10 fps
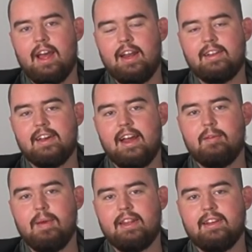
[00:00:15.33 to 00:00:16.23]
I decided to
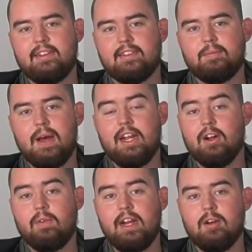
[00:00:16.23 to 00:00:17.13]
make this my
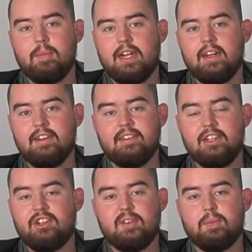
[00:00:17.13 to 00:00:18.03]
career because
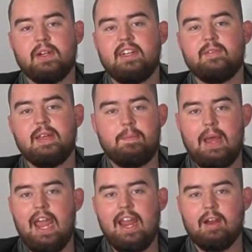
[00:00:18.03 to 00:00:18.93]
it just brings me
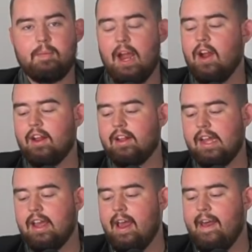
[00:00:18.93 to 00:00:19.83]
pain, apparently.